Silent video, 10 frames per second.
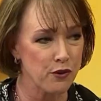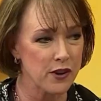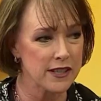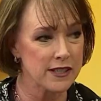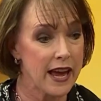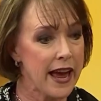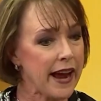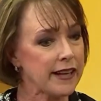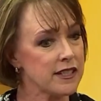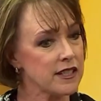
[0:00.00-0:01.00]
voice
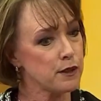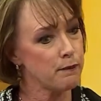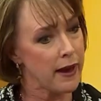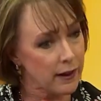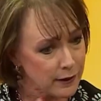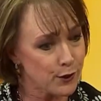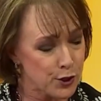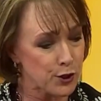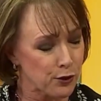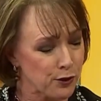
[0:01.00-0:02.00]
and smell
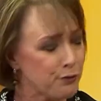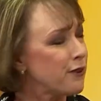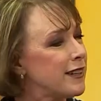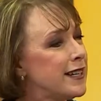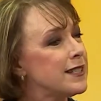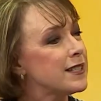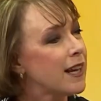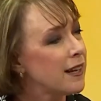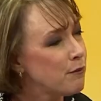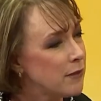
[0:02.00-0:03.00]
you for at least
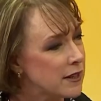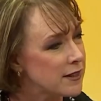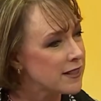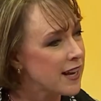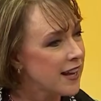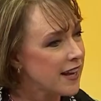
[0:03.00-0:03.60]
10 minutes